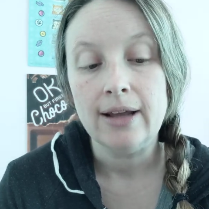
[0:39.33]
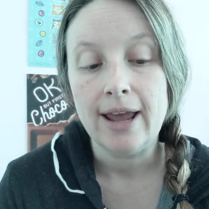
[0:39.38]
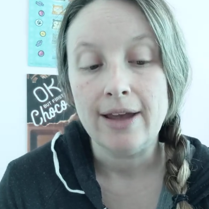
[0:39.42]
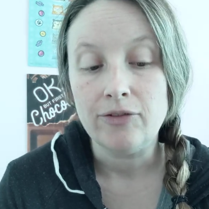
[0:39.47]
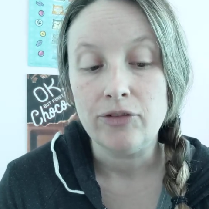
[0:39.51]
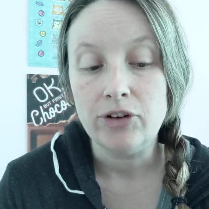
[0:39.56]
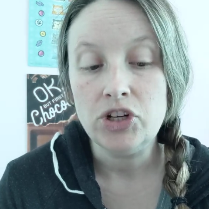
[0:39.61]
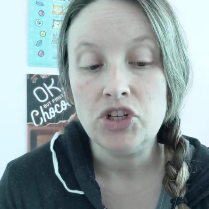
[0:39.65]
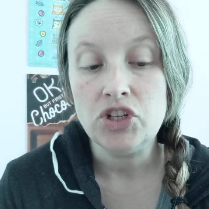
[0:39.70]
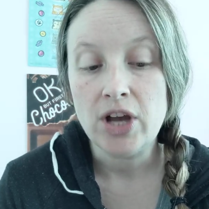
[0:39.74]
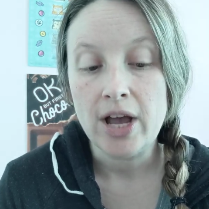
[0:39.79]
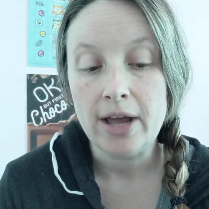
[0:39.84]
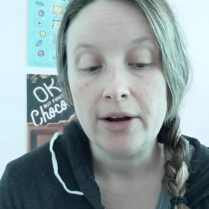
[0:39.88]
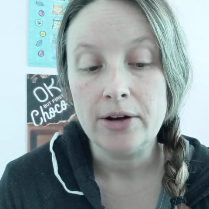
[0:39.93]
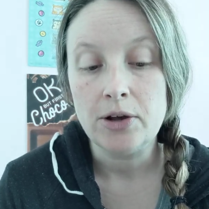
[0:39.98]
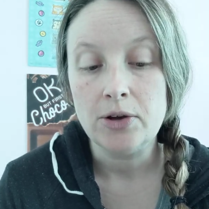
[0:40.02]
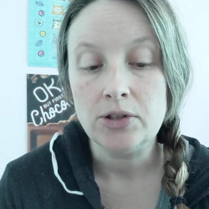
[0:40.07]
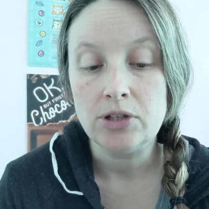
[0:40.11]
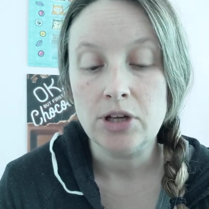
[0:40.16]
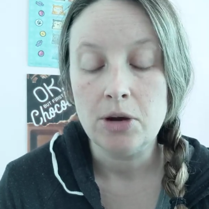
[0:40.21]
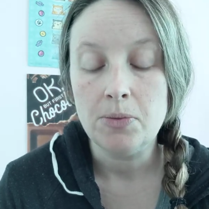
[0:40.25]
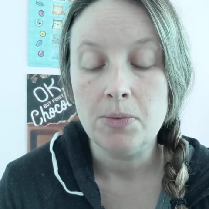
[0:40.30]
Every child
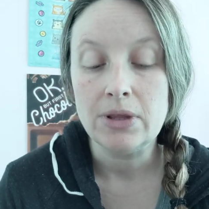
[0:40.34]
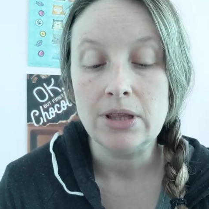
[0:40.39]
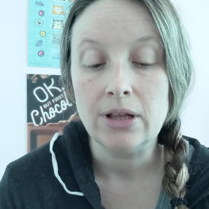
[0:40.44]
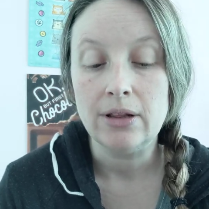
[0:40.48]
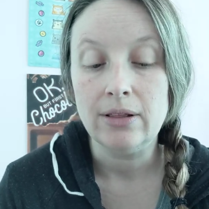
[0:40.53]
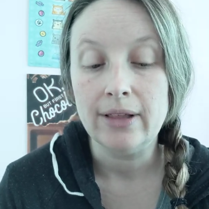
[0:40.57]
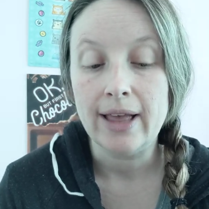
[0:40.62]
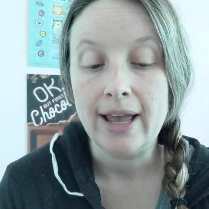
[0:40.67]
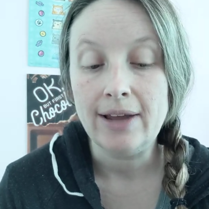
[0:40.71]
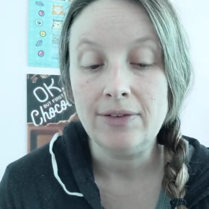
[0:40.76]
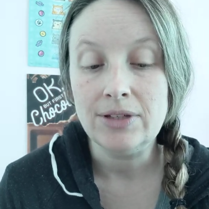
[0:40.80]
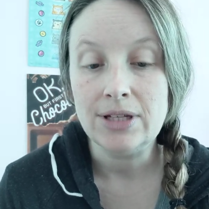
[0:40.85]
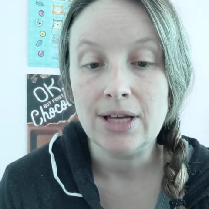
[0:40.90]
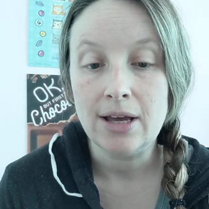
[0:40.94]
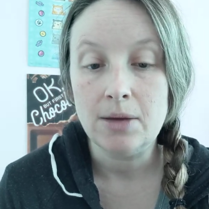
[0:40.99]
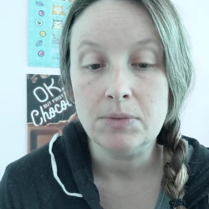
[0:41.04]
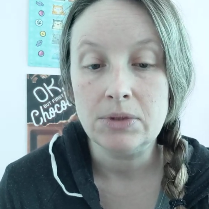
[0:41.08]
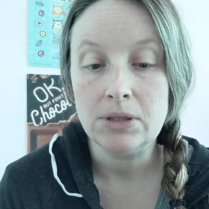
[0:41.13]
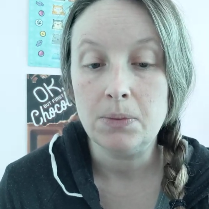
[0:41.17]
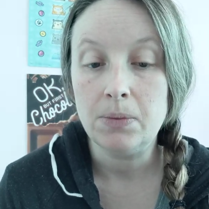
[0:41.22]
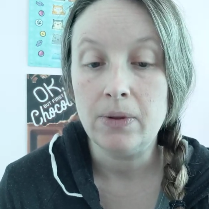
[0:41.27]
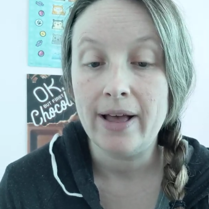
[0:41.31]
goes home with a
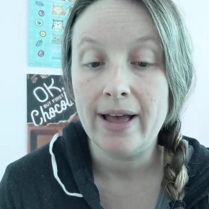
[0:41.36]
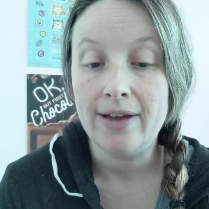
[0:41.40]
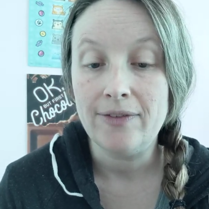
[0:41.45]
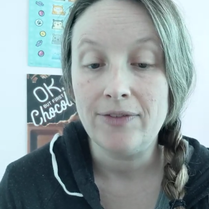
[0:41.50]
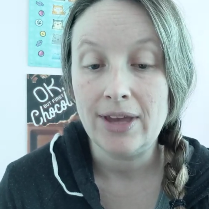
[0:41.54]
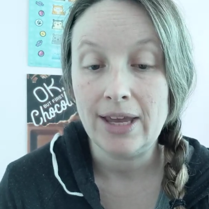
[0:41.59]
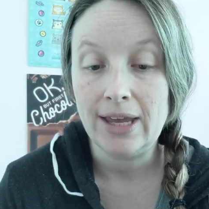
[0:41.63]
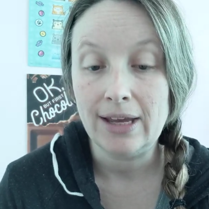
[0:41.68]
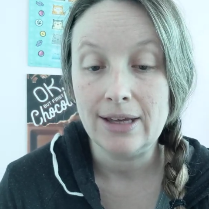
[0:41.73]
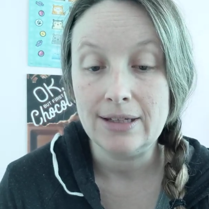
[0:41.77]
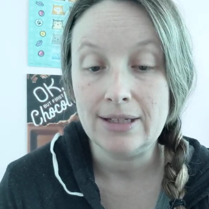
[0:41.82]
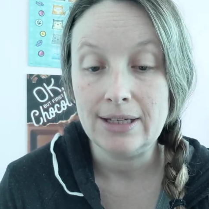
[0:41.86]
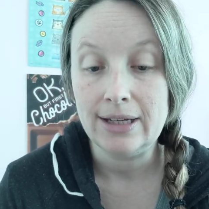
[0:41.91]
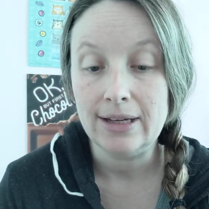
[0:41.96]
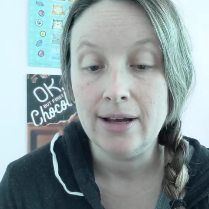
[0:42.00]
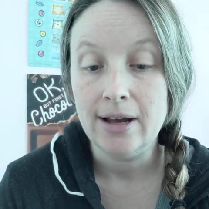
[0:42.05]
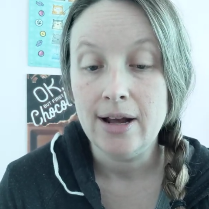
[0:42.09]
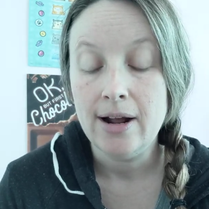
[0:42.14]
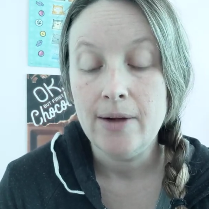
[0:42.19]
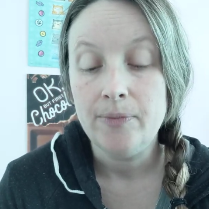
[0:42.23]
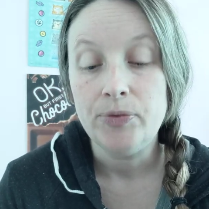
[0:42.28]
lifetime supply of candy.